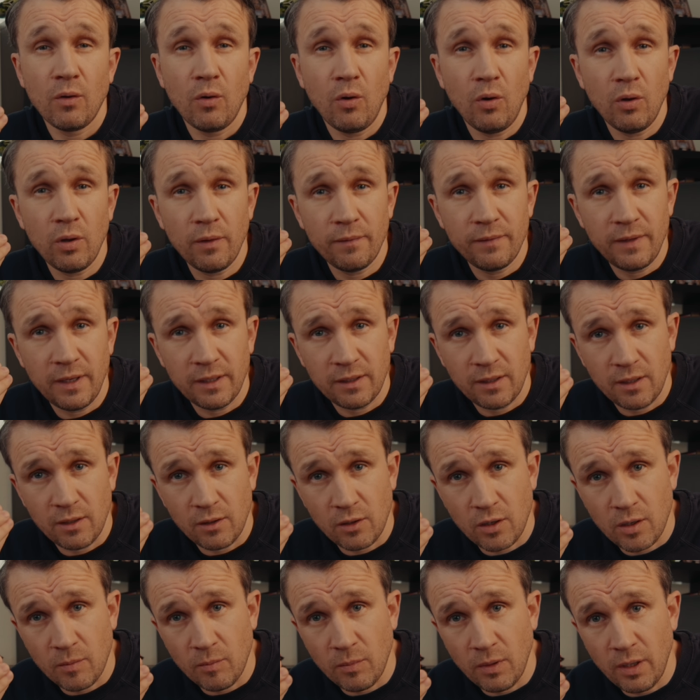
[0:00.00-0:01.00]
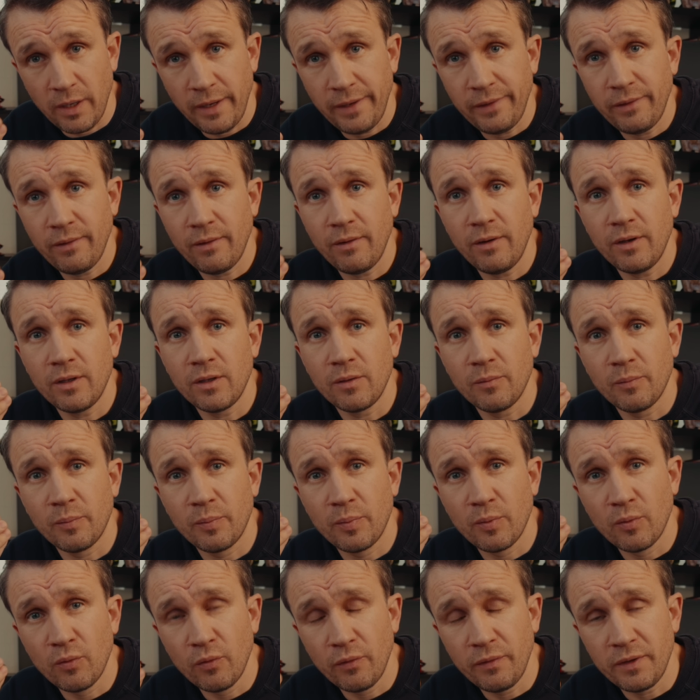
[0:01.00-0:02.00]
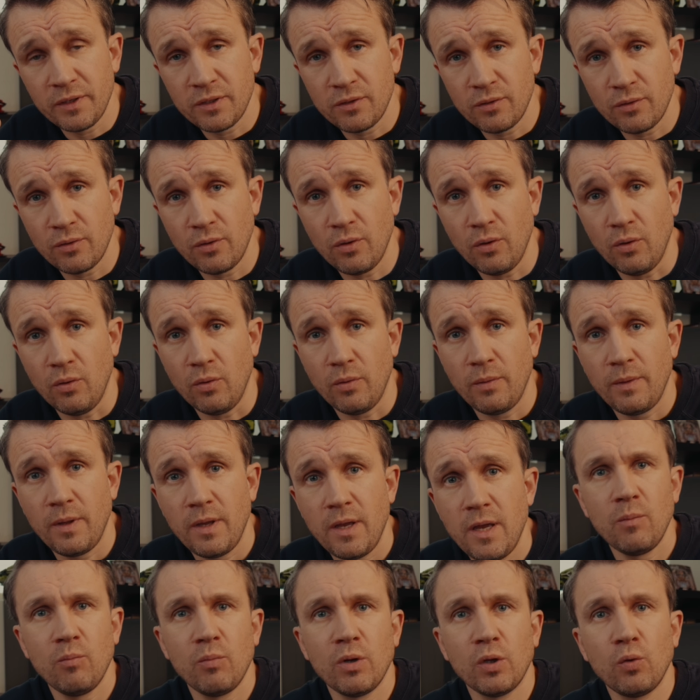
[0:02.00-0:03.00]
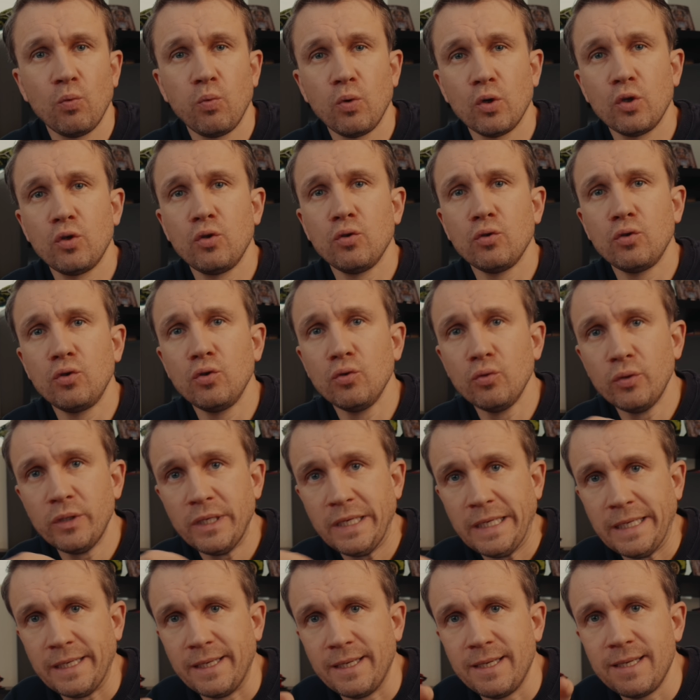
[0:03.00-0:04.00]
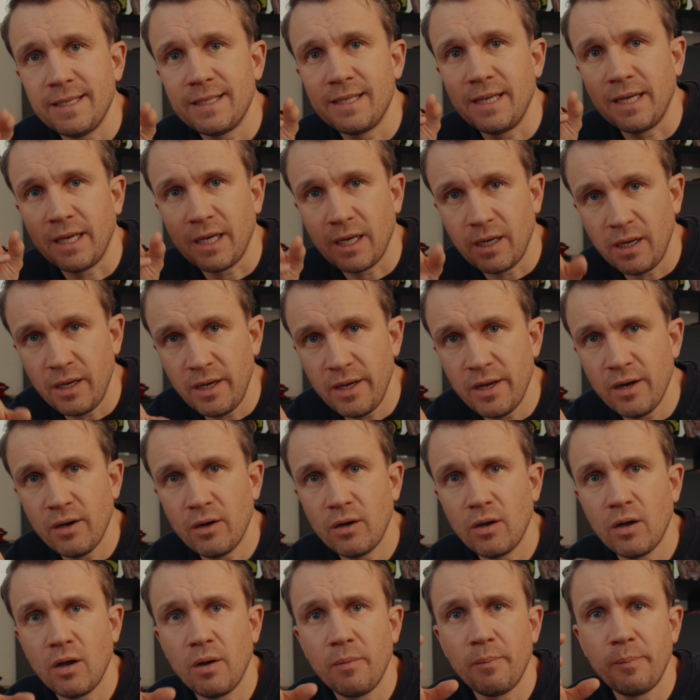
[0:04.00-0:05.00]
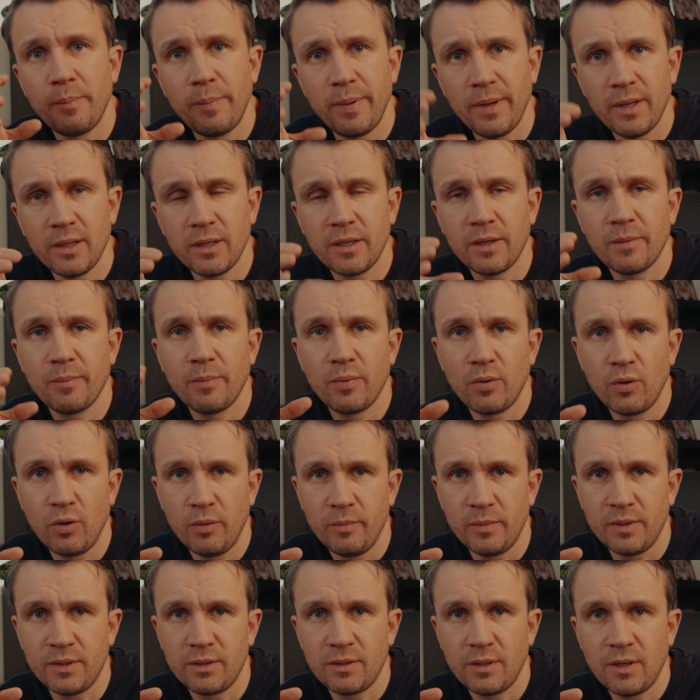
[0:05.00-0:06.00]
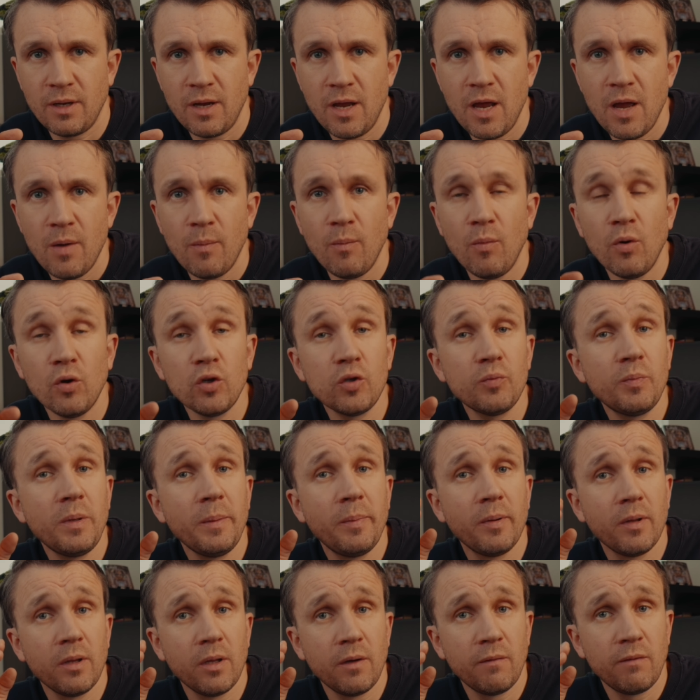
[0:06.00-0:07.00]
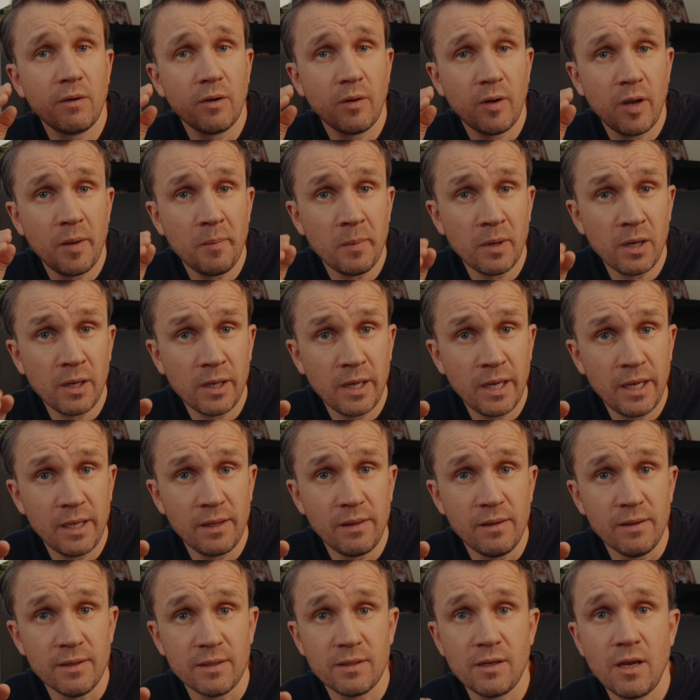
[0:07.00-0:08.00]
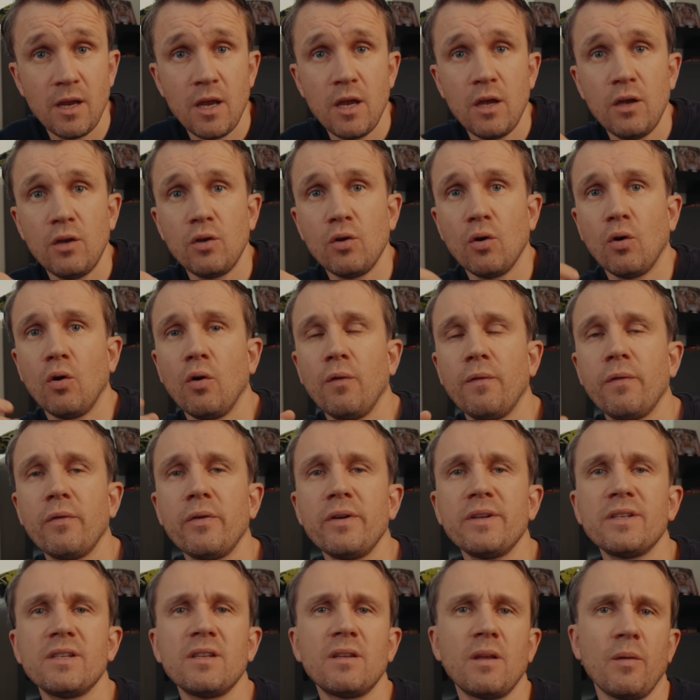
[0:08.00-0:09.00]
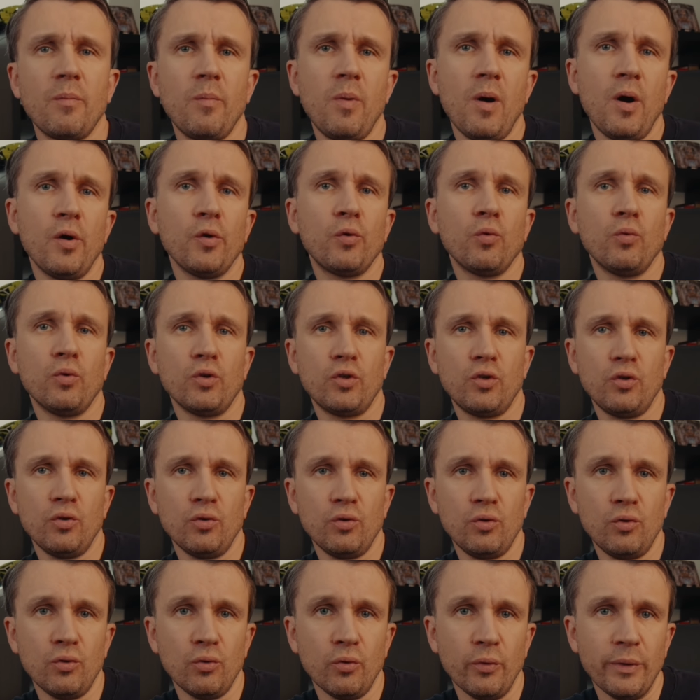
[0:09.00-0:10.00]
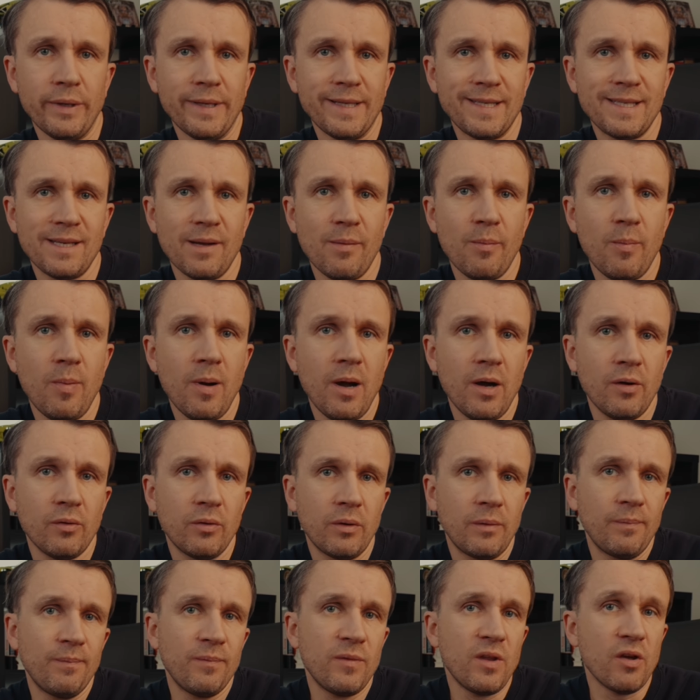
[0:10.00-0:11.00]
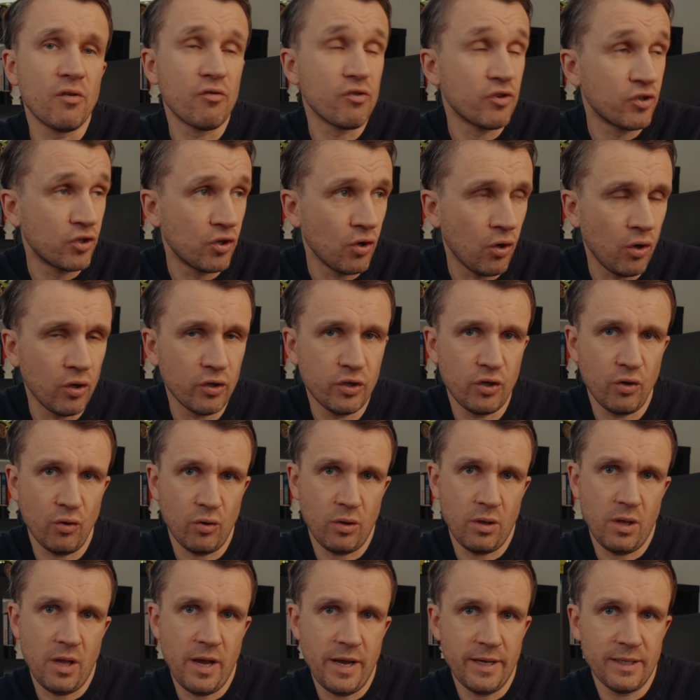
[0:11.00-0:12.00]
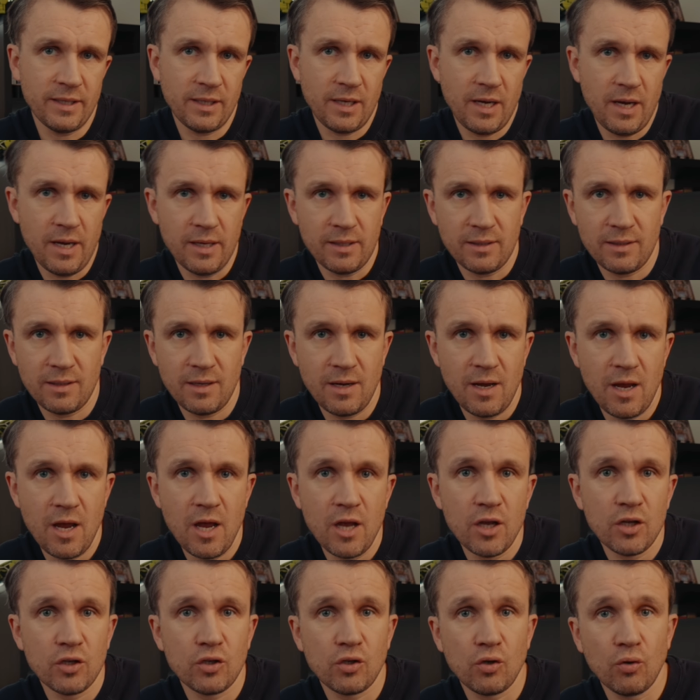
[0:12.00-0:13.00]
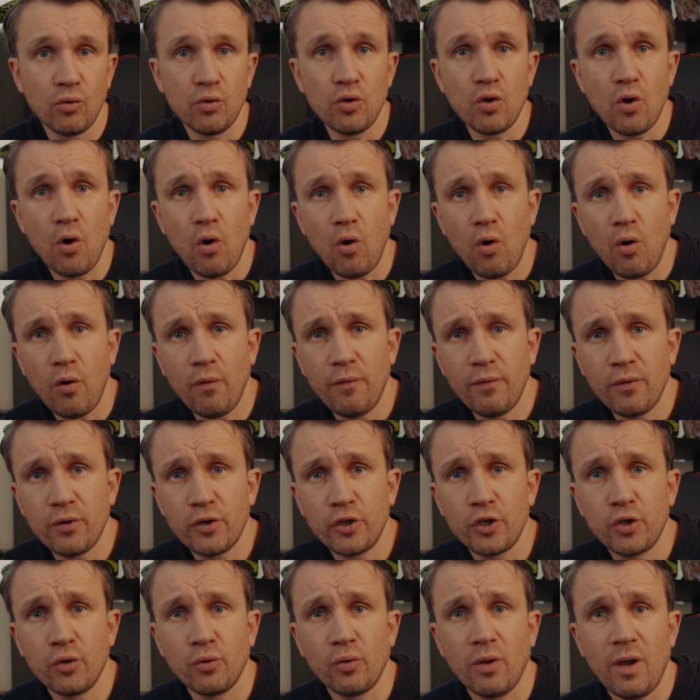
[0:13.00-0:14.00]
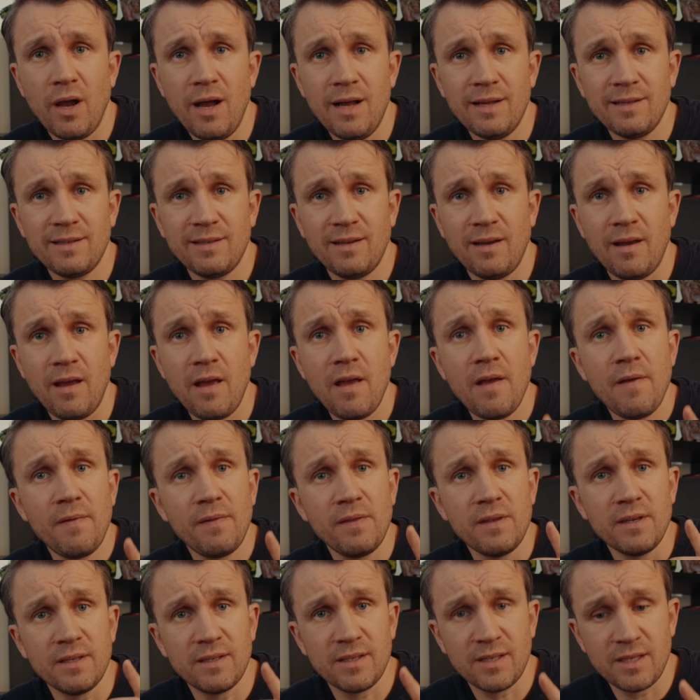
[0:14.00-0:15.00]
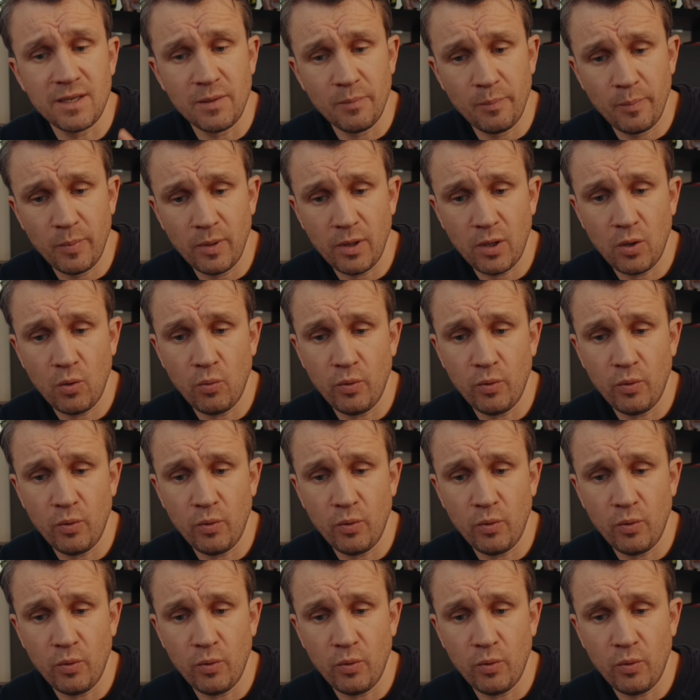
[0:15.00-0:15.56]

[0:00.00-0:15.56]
All of that can come later and improve as you go. But what you do need is a clear, compelling promise. Most people overcomplicate this. Your offer isn't about what you do, it's about the results your clients get. So your offer should answer these simple